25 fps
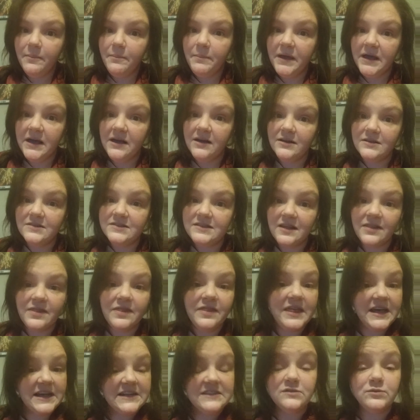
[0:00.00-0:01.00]
because
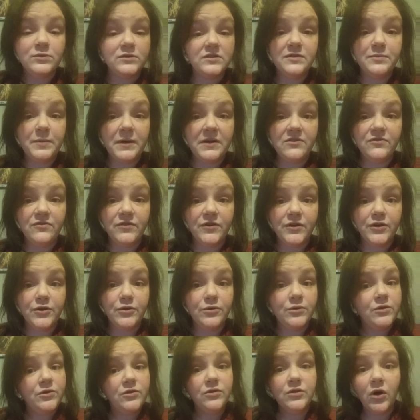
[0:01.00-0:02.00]
that's what's best for you.